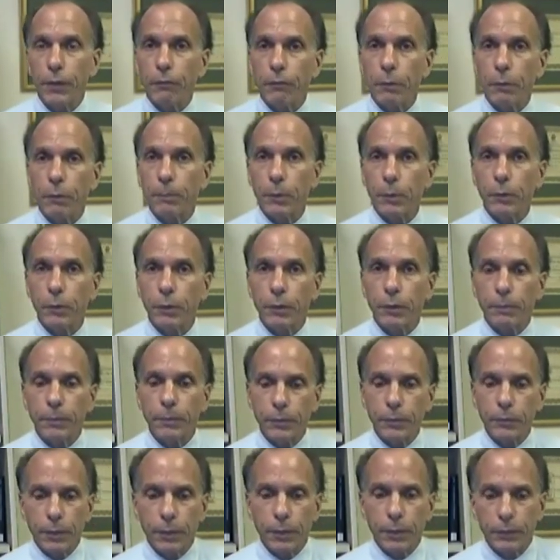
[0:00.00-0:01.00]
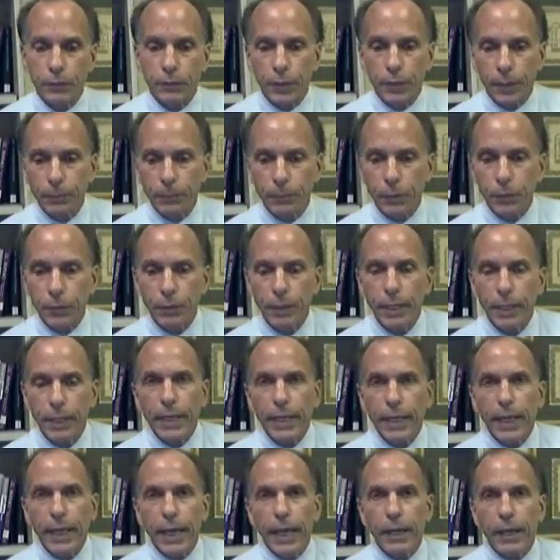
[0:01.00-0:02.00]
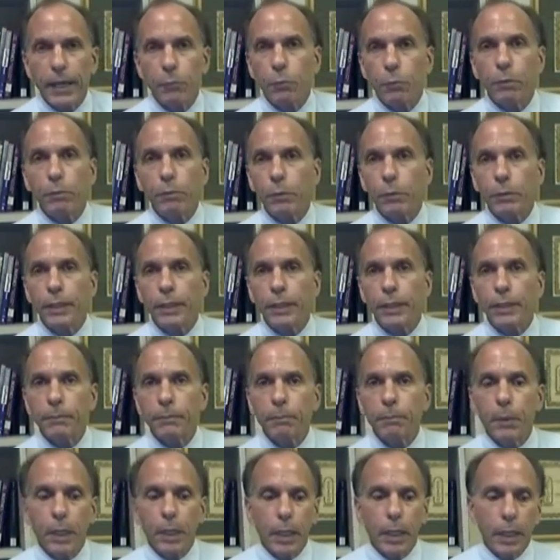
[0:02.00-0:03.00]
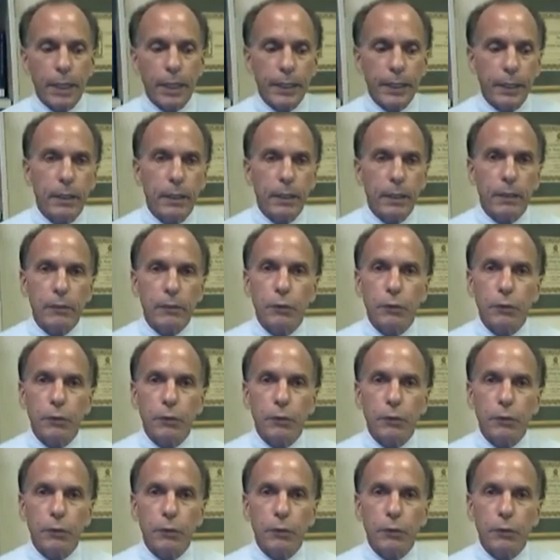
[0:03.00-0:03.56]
therapeutic misconception, and we will end by